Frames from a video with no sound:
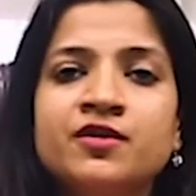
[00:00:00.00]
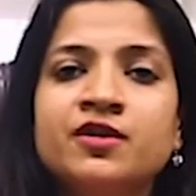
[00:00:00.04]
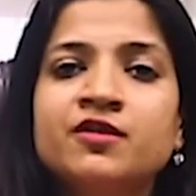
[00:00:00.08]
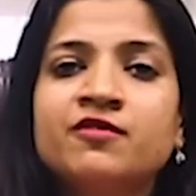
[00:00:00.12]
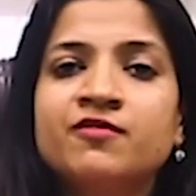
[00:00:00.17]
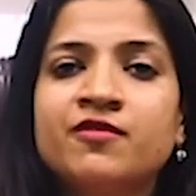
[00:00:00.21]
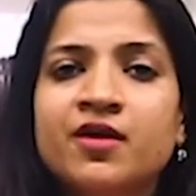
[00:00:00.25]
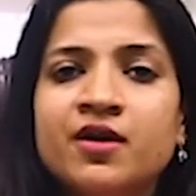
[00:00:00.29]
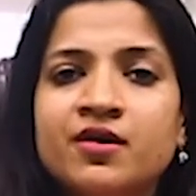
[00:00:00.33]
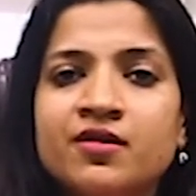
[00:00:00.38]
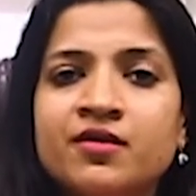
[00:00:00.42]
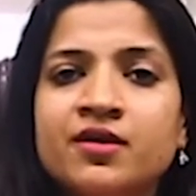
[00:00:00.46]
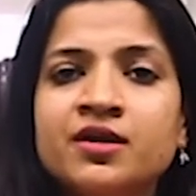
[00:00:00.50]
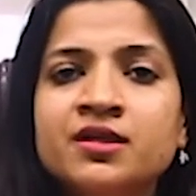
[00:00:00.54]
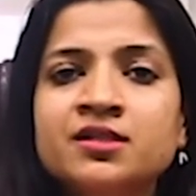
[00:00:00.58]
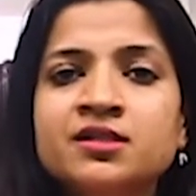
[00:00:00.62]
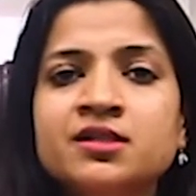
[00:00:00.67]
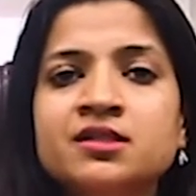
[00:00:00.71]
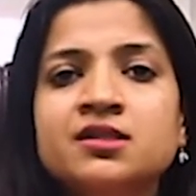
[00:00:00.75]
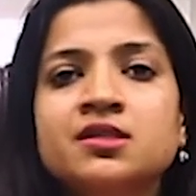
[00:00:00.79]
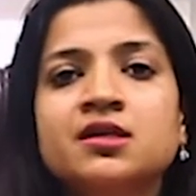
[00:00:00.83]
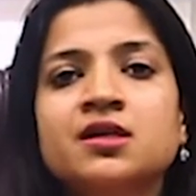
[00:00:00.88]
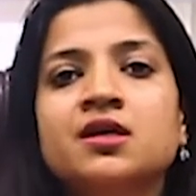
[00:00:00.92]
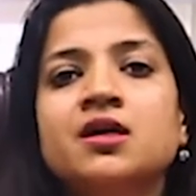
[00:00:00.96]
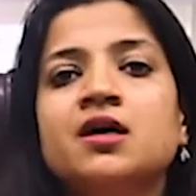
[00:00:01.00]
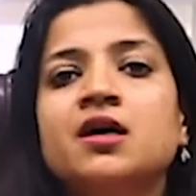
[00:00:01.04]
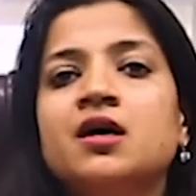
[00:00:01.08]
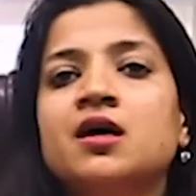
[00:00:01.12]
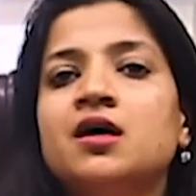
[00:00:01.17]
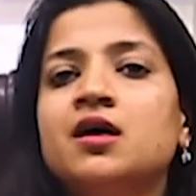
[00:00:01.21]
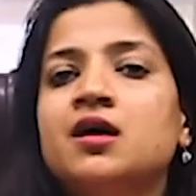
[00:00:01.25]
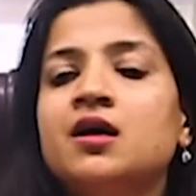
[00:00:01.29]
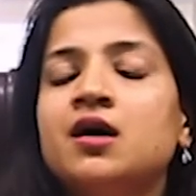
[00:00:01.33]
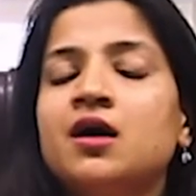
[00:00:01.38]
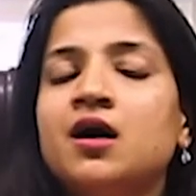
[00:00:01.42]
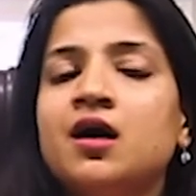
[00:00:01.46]
for the fundraise,
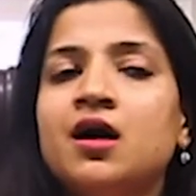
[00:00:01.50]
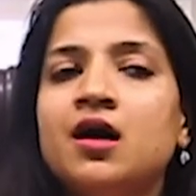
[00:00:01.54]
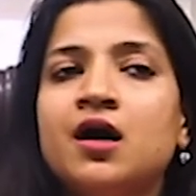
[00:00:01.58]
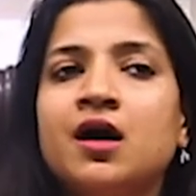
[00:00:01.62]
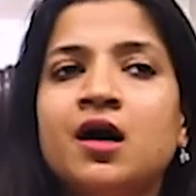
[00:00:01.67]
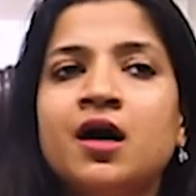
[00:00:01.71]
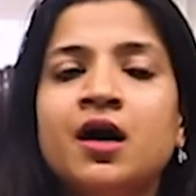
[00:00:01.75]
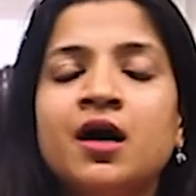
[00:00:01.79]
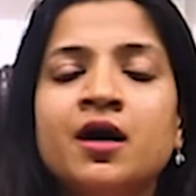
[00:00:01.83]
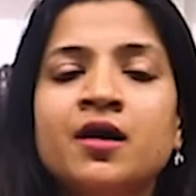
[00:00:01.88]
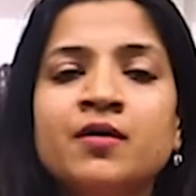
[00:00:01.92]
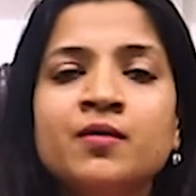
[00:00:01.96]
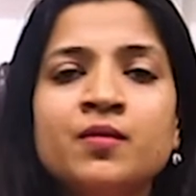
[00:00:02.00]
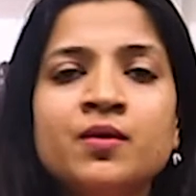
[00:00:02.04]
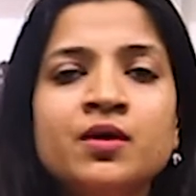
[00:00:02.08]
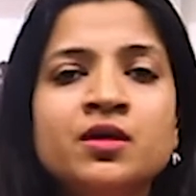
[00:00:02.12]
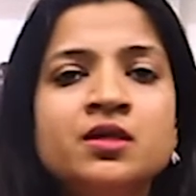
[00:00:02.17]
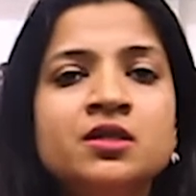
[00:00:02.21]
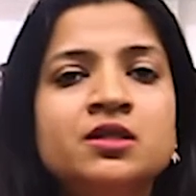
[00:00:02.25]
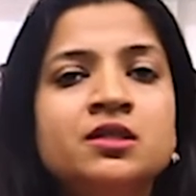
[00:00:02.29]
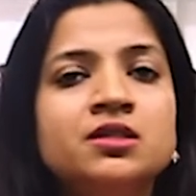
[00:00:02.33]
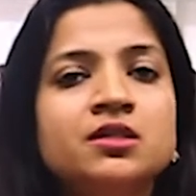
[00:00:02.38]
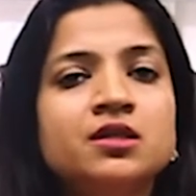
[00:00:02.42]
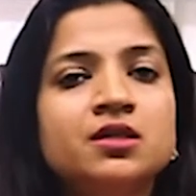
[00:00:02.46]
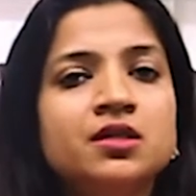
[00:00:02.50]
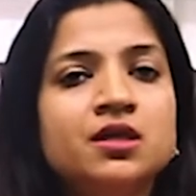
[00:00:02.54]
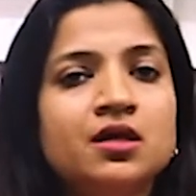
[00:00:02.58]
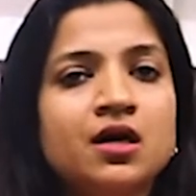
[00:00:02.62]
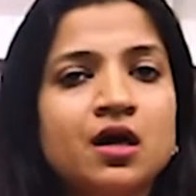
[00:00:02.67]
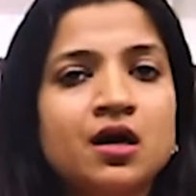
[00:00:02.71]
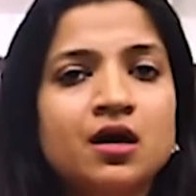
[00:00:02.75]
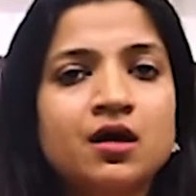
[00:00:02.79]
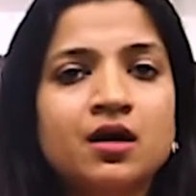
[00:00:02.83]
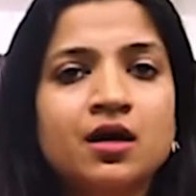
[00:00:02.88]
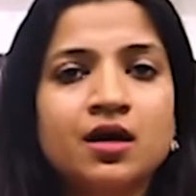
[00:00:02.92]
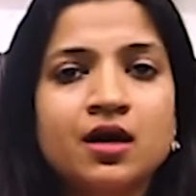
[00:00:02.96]
I would
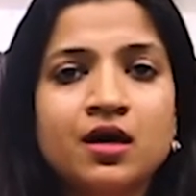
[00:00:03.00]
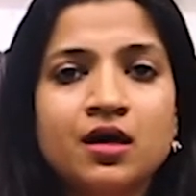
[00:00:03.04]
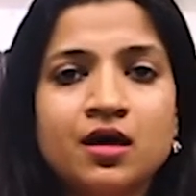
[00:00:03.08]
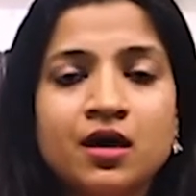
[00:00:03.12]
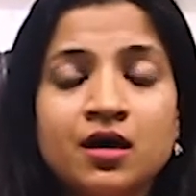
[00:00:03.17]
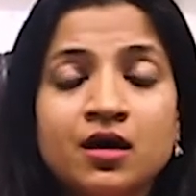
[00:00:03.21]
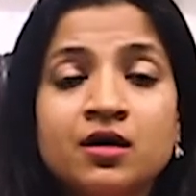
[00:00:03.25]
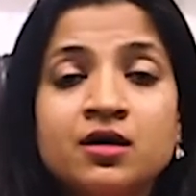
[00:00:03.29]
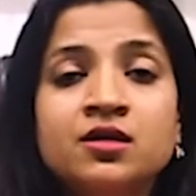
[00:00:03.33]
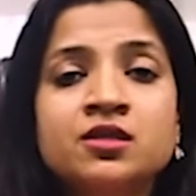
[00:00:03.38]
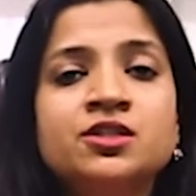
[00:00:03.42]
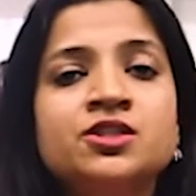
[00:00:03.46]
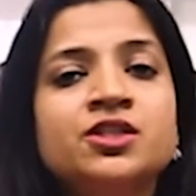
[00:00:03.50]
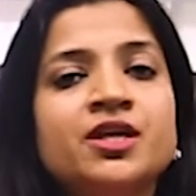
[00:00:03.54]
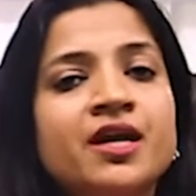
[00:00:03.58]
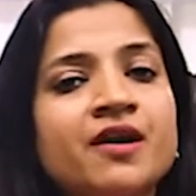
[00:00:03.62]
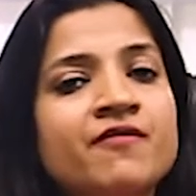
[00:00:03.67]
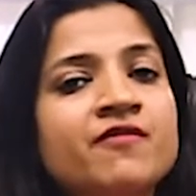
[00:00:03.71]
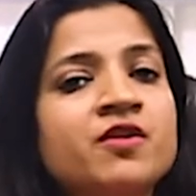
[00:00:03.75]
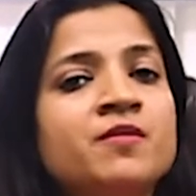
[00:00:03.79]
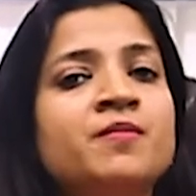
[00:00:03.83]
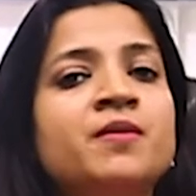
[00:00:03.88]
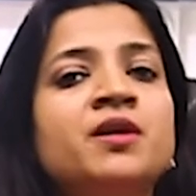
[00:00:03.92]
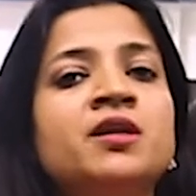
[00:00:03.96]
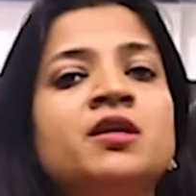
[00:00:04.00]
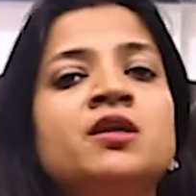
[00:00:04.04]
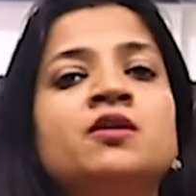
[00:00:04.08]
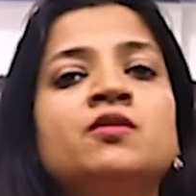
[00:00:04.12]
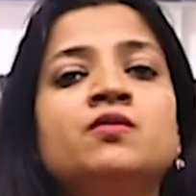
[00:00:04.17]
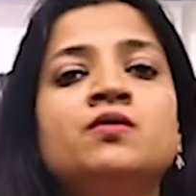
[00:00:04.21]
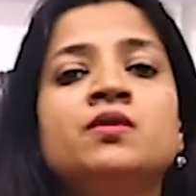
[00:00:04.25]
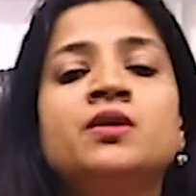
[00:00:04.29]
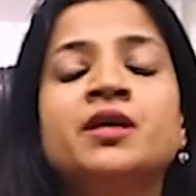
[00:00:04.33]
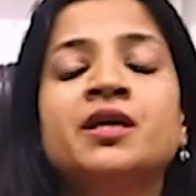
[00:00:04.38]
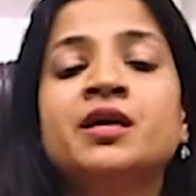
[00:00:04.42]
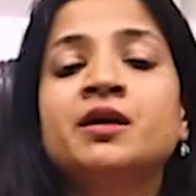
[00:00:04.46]
urge everybody
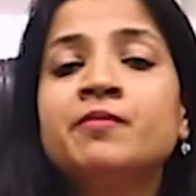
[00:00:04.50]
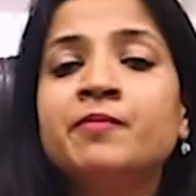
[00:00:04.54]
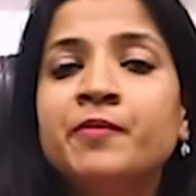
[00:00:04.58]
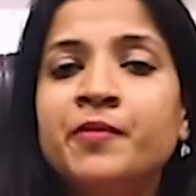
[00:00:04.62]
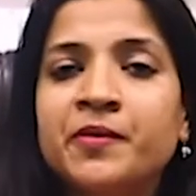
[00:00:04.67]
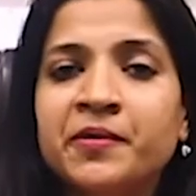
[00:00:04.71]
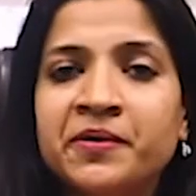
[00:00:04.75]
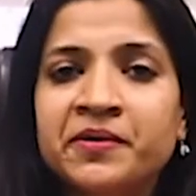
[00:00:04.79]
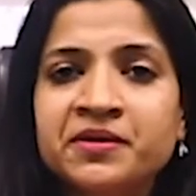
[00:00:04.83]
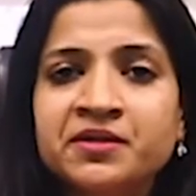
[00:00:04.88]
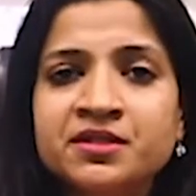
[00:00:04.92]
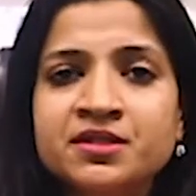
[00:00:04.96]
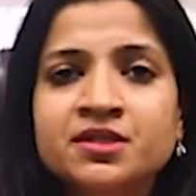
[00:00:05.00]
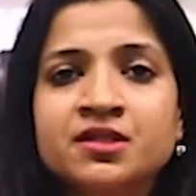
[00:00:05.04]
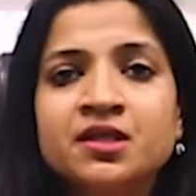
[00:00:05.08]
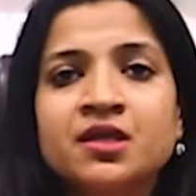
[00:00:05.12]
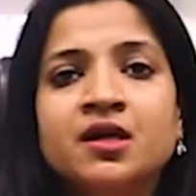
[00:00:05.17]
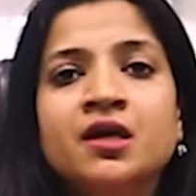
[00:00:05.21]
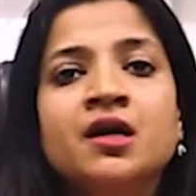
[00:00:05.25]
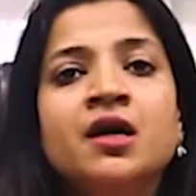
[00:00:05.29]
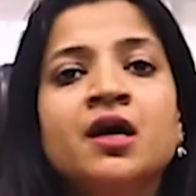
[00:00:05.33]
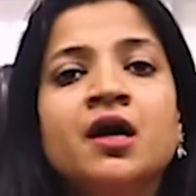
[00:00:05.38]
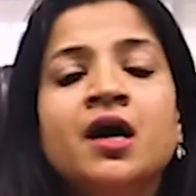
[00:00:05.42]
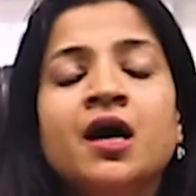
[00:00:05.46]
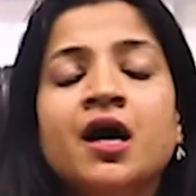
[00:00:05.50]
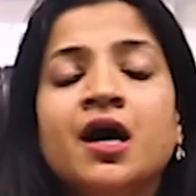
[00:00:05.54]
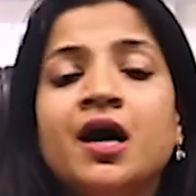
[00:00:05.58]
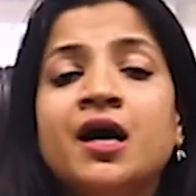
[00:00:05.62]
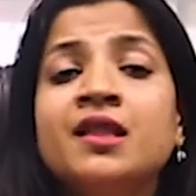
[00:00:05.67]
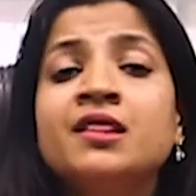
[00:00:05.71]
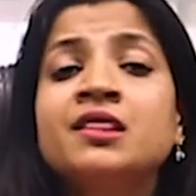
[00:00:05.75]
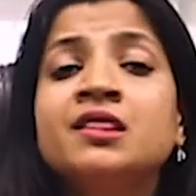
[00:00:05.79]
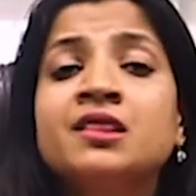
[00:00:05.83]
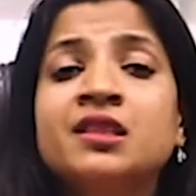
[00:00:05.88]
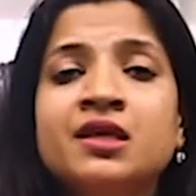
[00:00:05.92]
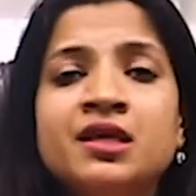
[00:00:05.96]
to take a pause
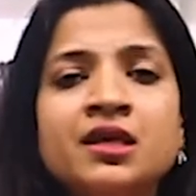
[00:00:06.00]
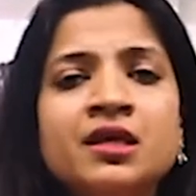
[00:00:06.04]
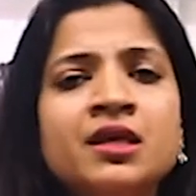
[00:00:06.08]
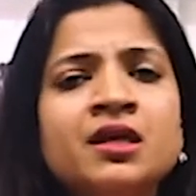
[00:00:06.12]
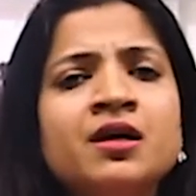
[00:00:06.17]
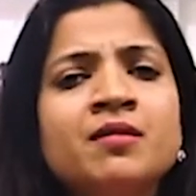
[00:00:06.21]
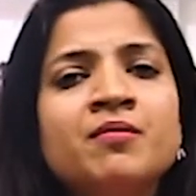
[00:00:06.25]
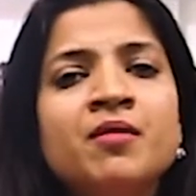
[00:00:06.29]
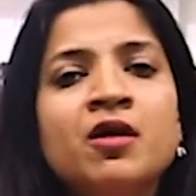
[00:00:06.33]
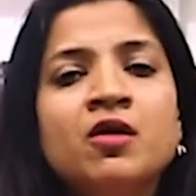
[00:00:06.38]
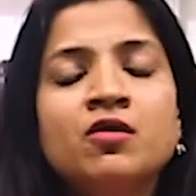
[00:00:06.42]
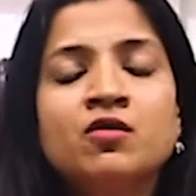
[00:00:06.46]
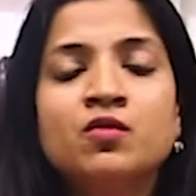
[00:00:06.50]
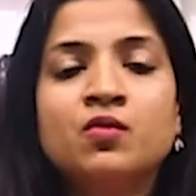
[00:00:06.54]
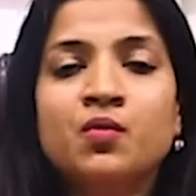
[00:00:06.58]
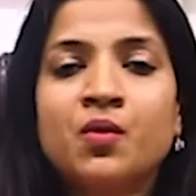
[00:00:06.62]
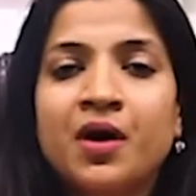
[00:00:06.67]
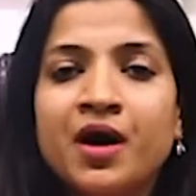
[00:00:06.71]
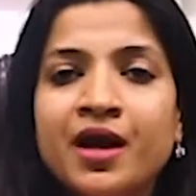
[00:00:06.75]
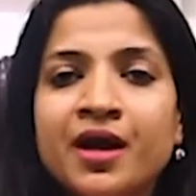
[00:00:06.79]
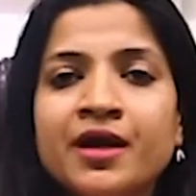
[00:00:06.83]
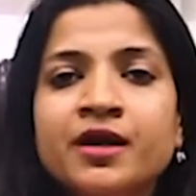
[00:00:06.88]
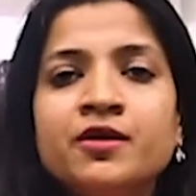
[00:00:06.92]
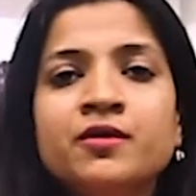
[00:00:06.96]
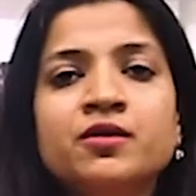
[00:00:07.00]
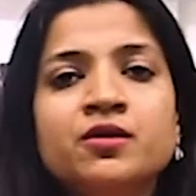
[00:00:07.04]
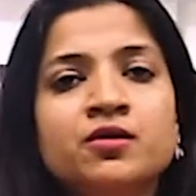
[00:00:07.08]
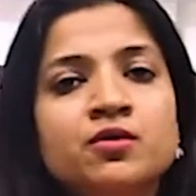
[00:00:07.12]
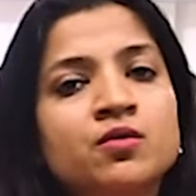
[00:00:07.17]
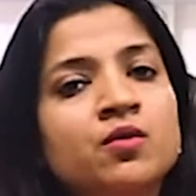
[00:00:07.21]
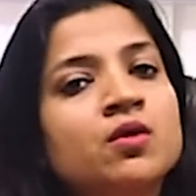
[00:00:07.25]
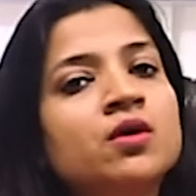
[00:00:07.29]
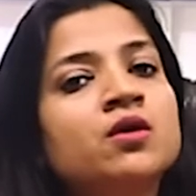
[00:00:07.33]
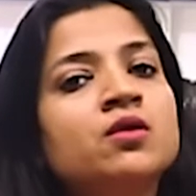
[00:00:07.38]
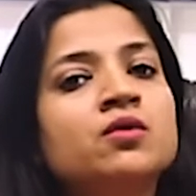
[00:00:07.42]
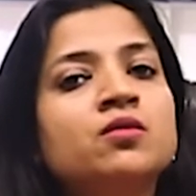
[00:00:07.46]
and think about, why do you
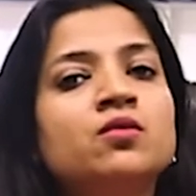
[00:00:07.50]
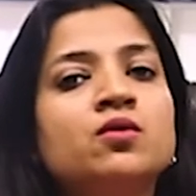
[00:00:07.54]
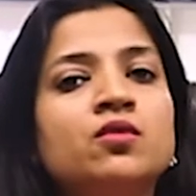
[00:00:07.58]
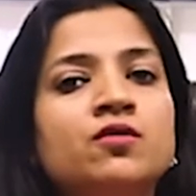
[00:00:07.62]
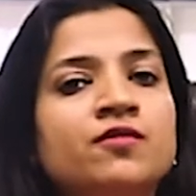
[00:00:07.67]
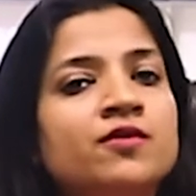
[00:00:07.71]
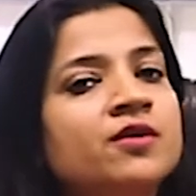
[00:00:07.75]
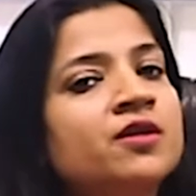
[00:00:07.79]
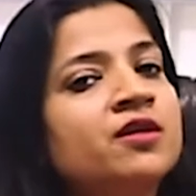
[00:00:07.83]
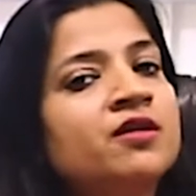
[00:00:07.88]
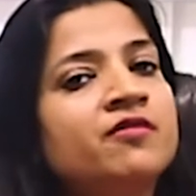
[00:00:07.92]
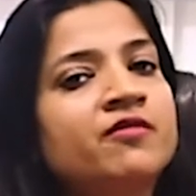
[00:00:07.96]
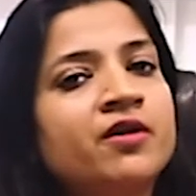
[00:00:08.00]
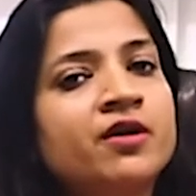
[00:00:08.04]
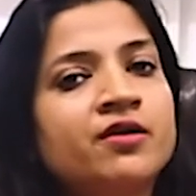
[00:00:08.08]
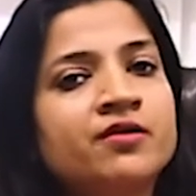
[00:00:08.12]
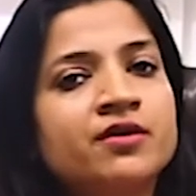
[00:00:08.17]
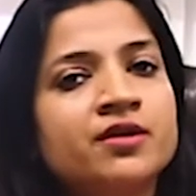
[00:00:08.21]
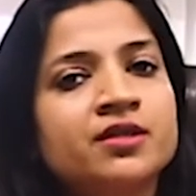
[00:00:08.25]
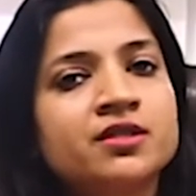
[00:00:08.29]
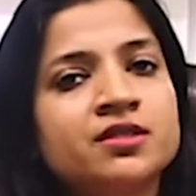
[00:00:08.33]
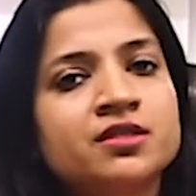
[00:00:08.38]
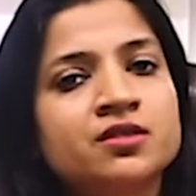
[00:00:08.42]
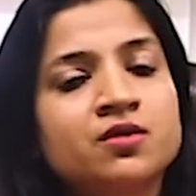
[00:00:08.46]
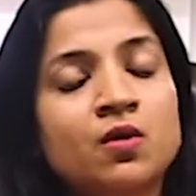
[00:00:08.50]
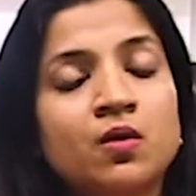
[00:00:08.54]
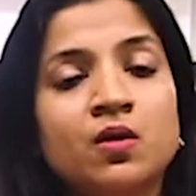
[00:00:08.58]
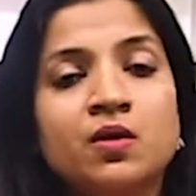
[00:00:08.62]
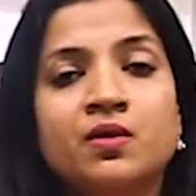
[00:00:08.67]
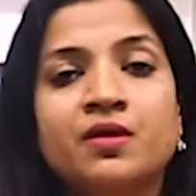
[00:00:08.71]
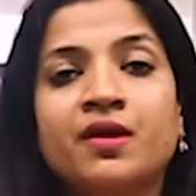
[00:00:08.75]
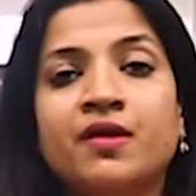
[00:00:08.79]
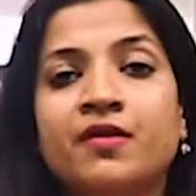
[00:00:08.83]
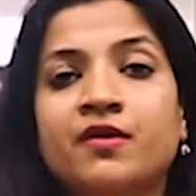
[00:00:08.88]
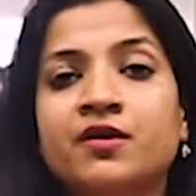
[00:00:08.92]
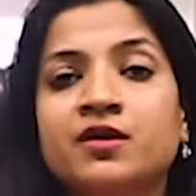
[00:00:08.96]
want to go for that fundraise
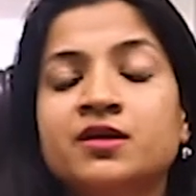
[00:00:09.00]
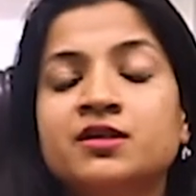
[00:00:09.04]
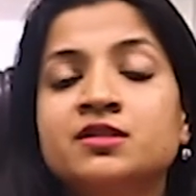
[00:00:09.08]
altogether?